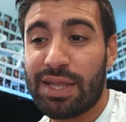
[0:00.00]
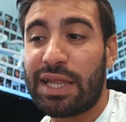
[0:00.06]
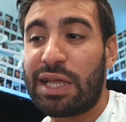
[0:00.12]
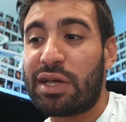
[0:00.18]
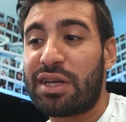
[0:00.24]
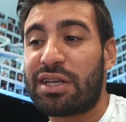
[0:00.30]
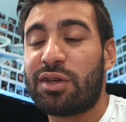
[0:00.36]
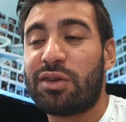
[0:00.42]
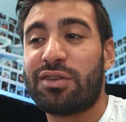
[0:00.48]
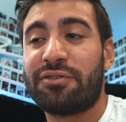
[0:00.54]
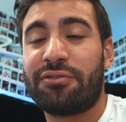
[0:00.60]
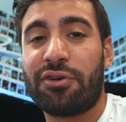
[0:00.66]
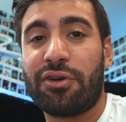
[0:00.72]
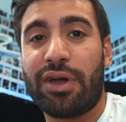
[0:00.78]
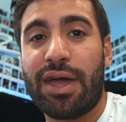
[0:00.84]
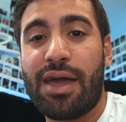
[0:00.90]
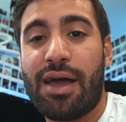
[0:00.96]
that you're going to use it
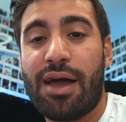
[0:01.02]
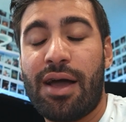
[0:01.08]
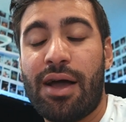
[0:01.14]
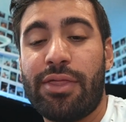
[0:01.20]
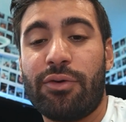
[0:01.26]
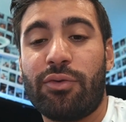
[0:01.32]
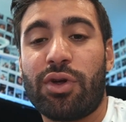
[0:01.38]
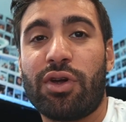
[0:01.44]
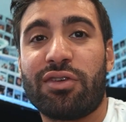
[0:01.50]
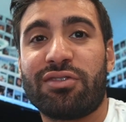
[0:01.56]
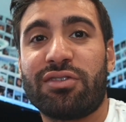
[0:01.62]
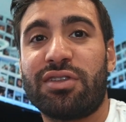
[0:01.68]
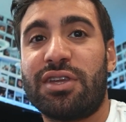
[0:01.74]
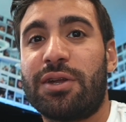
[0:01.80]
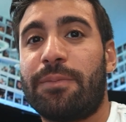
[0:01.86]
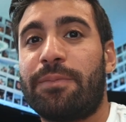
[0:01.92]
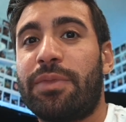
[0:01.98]
for the rehearsal
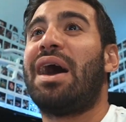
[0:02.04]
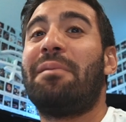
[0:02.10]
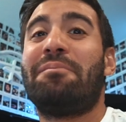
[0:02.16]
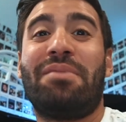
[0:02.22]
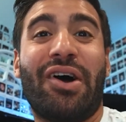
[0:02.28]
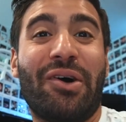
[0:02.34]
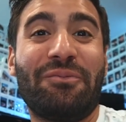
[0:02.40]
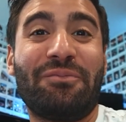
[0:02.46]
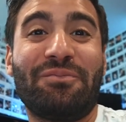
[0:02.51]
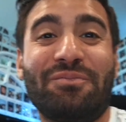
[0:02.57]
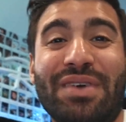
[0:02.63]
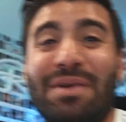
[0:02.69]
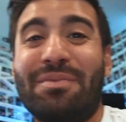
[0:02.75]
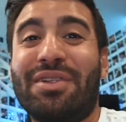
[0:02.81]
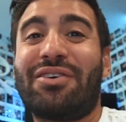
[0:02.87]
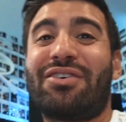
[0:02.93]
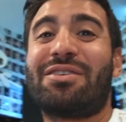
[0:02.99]
dinner. I'm pumped.
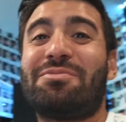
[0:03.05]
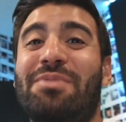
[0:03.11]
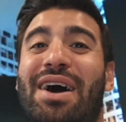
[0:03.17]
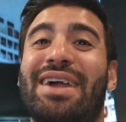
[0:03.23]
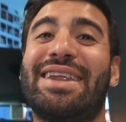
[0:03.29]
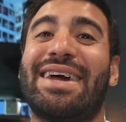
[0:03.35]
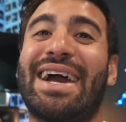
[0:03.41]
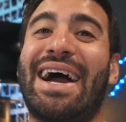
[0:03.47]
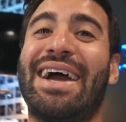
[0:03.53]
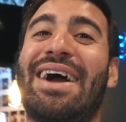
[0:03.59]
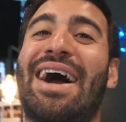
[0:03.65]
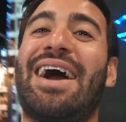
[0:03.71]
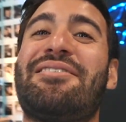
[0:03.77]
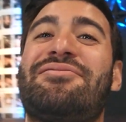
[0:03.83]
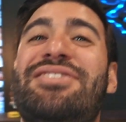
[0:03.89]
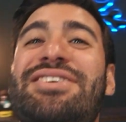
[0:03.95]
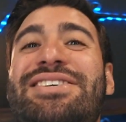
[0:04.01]
People are responding.
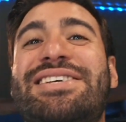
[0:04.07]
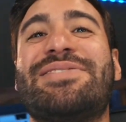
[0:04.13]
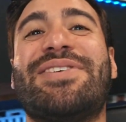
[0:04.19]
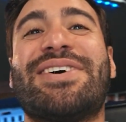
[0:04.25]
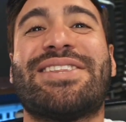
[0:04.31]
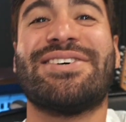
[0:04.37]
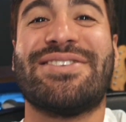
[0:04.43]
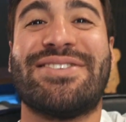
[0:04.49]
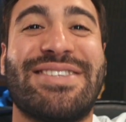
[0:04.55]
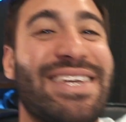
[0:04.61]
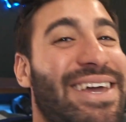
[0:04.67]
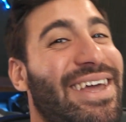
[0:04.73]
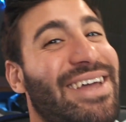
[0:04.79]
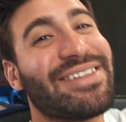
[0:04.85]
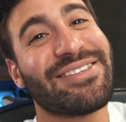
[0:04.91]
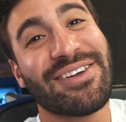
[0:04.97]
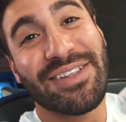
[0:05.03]
I officially booked those
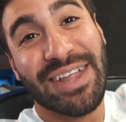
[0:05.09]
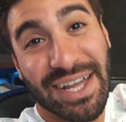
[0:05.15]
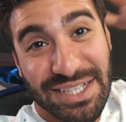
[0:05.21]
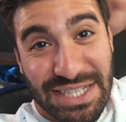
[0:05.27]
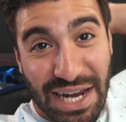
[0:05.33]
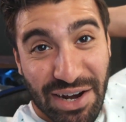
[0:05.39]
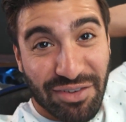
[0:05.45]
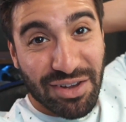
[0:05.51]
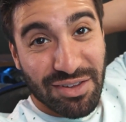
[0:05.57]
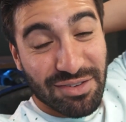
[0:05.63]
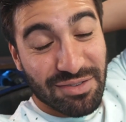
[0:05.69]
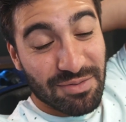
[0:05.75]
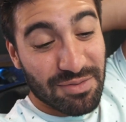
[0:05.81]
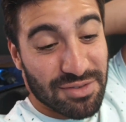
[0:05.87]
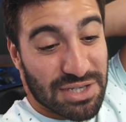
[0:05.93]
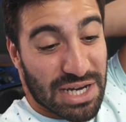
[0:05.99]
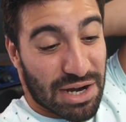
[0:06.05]
tickets. So like Flowers,
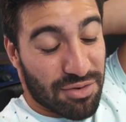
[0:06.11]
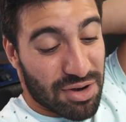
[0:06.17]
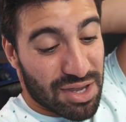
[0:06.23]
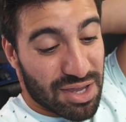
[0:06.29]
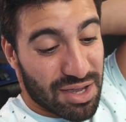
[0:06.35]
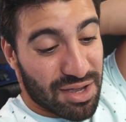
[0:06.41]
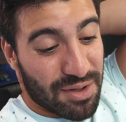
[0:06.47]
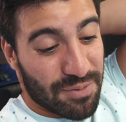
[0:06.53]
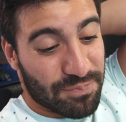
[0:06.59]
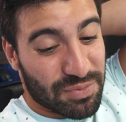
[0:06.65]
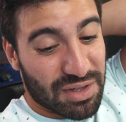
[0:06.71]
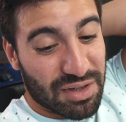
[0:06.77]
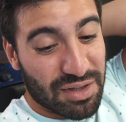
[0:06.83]
we're